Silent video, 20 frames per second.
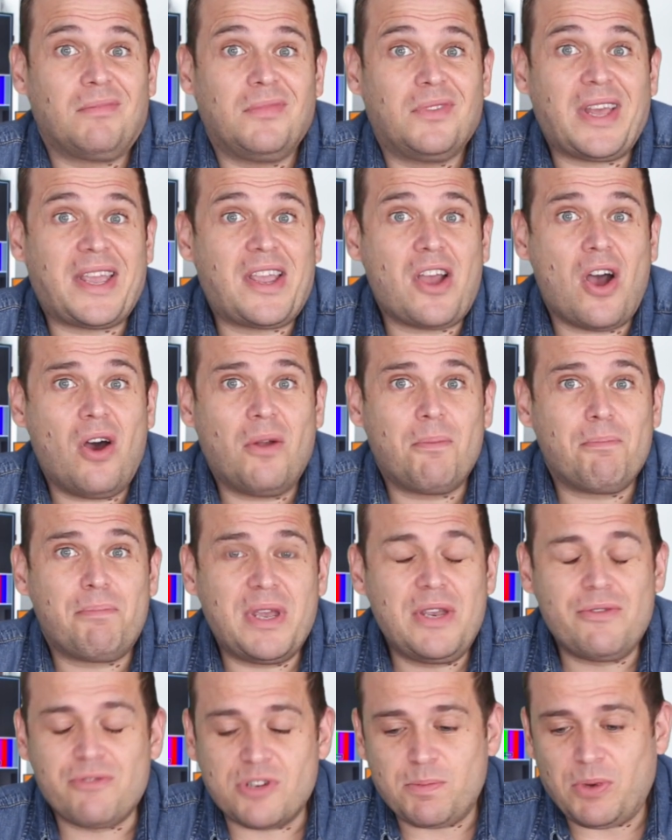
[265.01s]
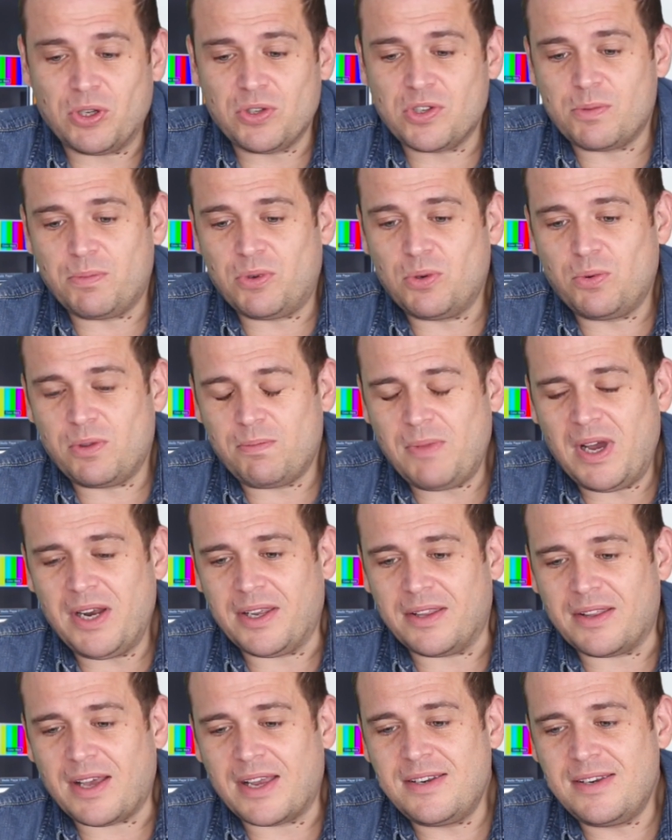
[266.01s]
They can't be responsible with
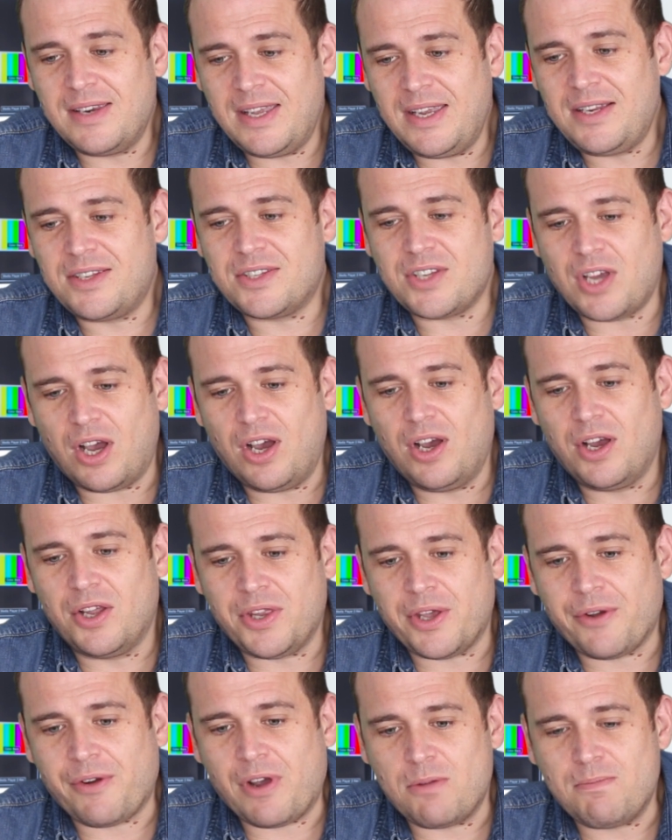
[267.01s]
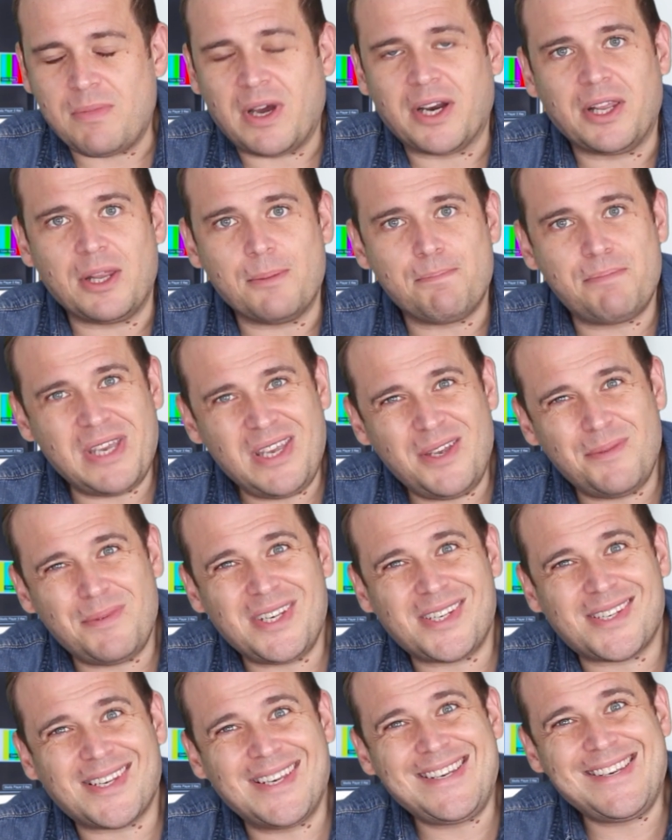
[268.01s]
money. They need to earn their own money. The
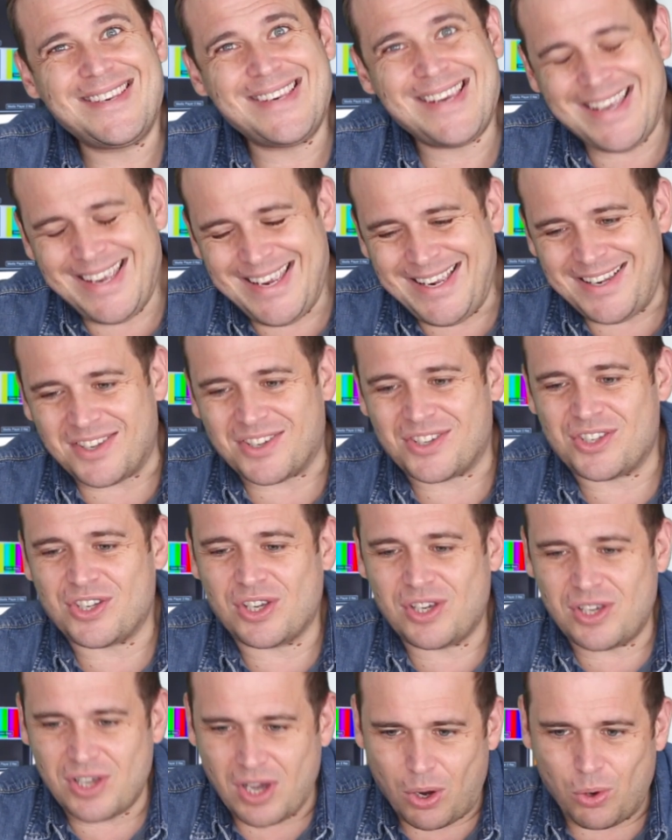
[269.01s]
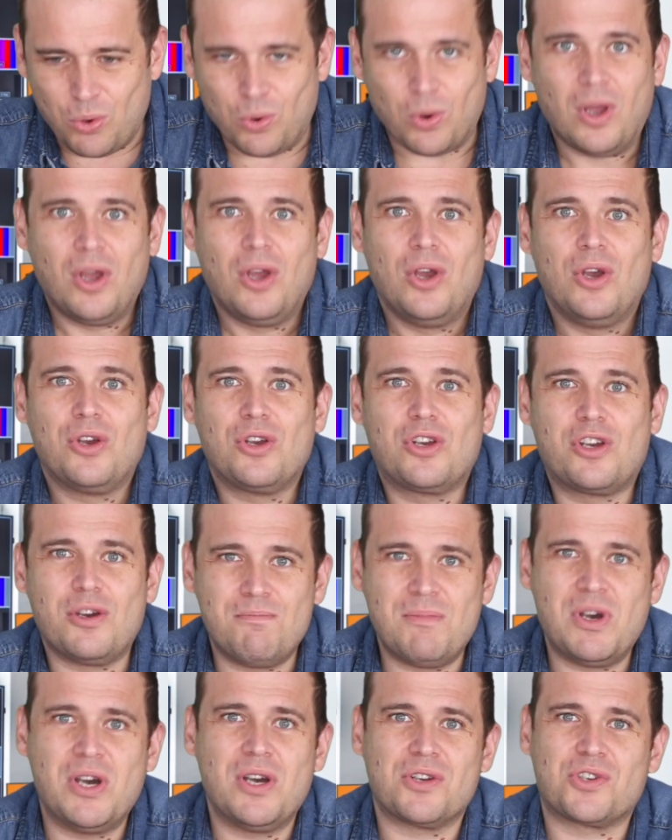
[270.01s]
BBC needs to go
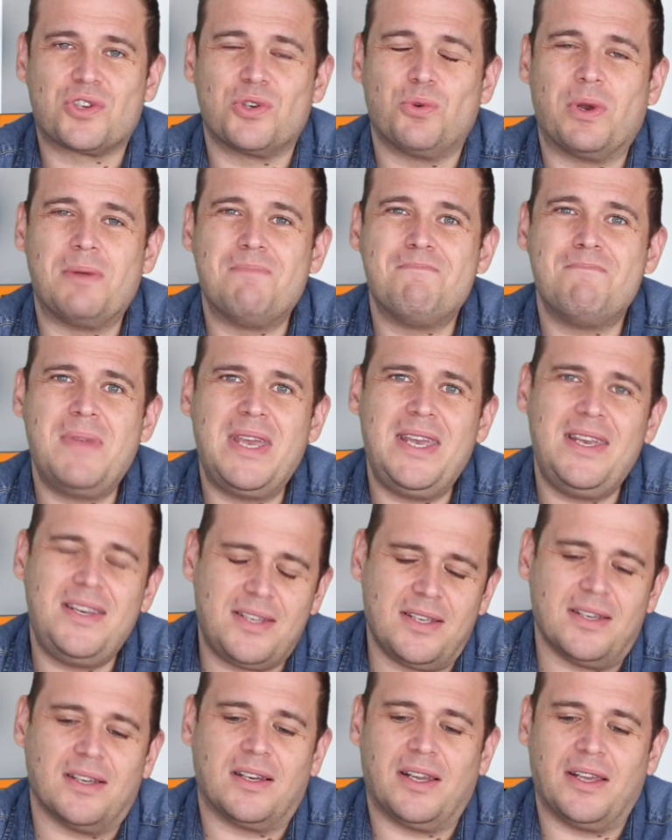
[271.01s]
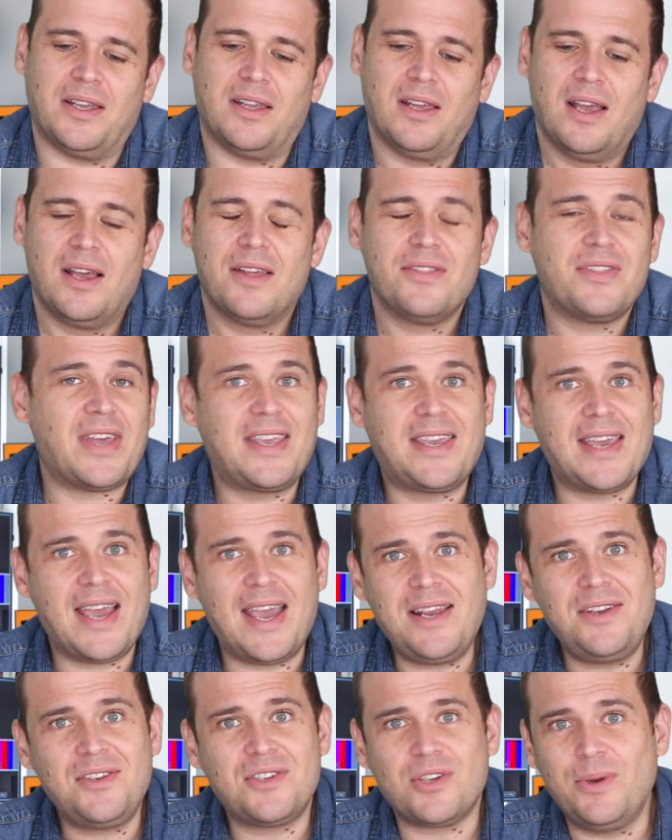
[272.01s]
commercial immediately. They
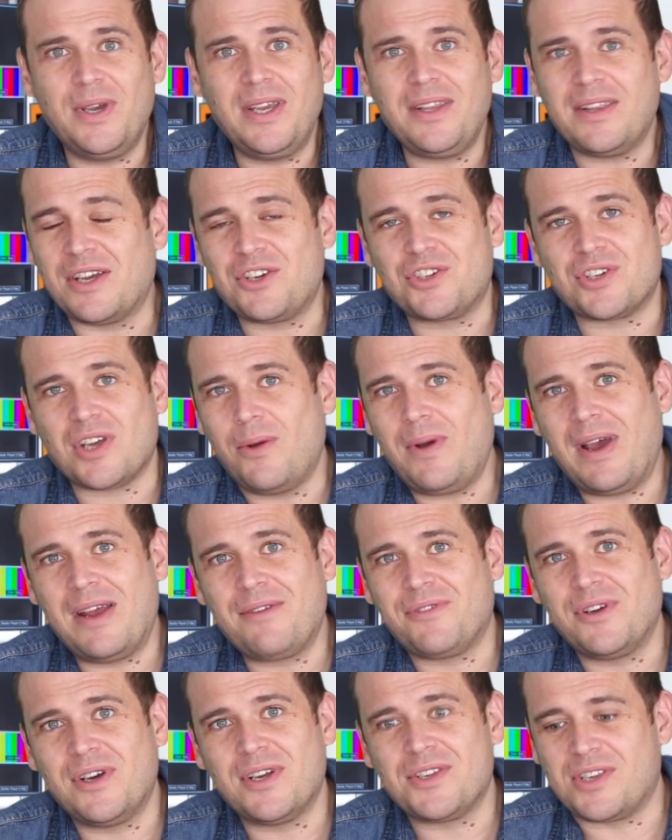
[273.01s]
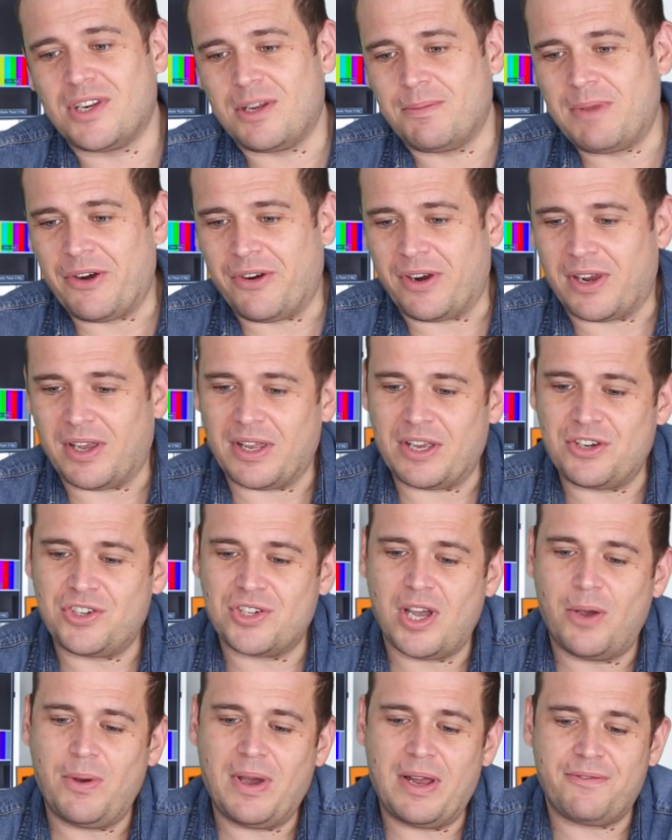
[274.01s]
can do it. They show adverts in America. They
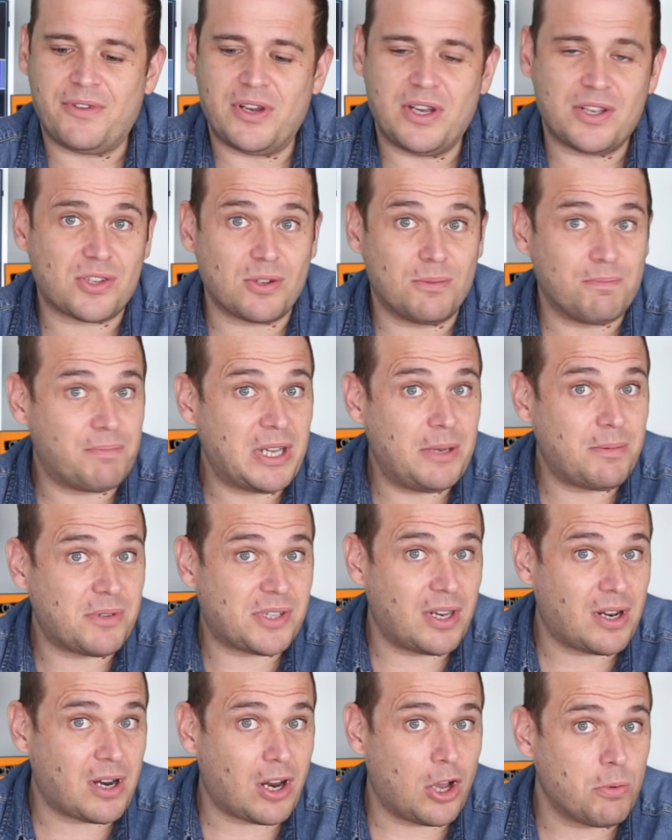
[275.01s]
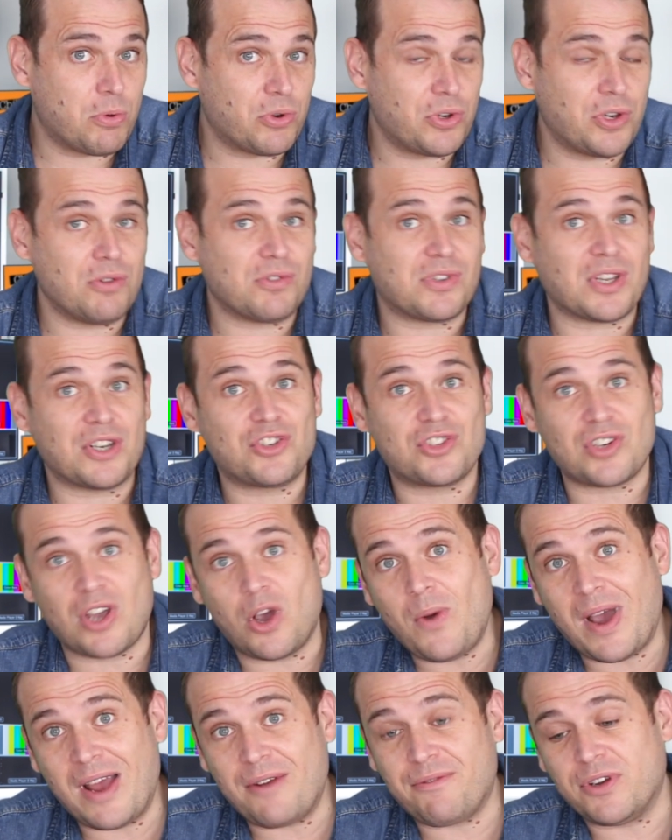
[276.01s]
show adverts on BBC Global News. They
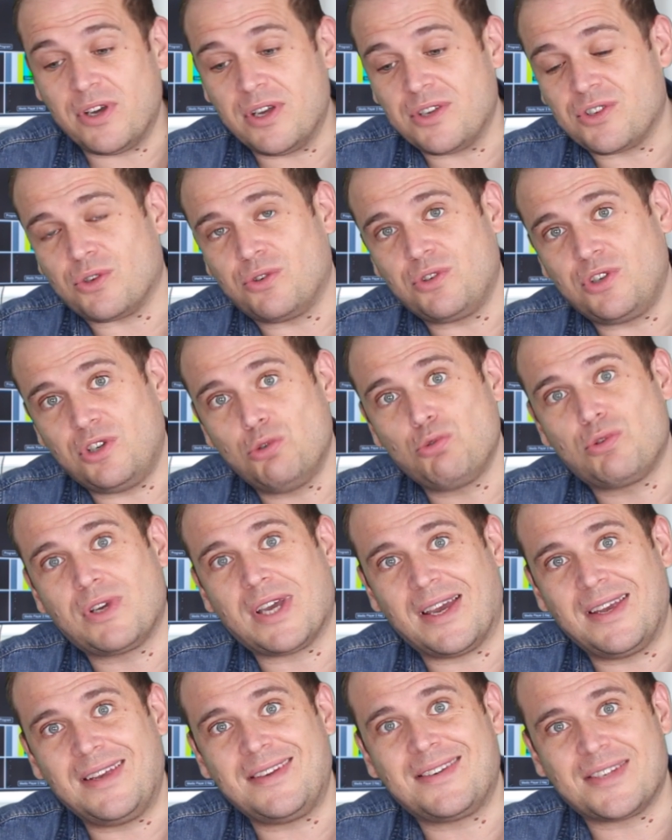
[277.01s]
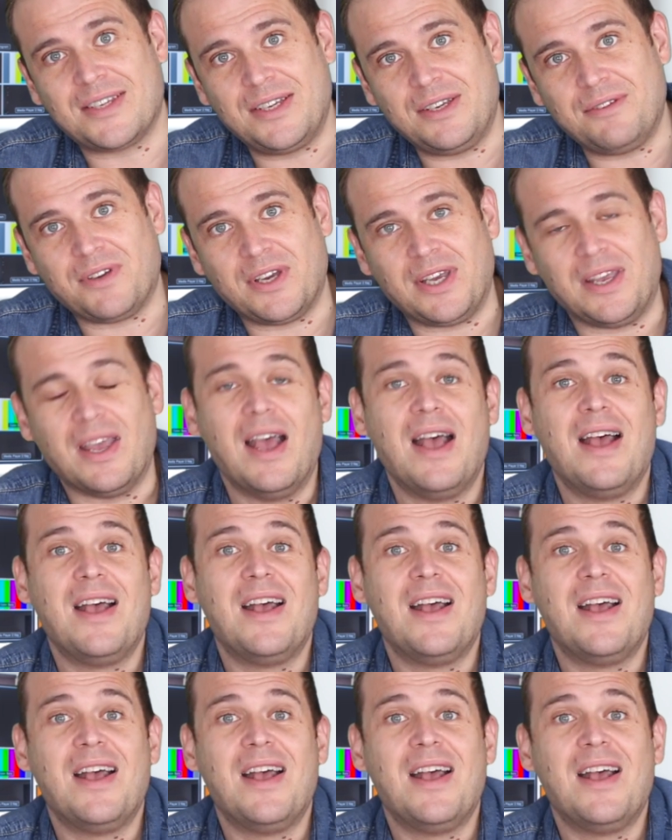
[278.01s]
show adverts on UK TV.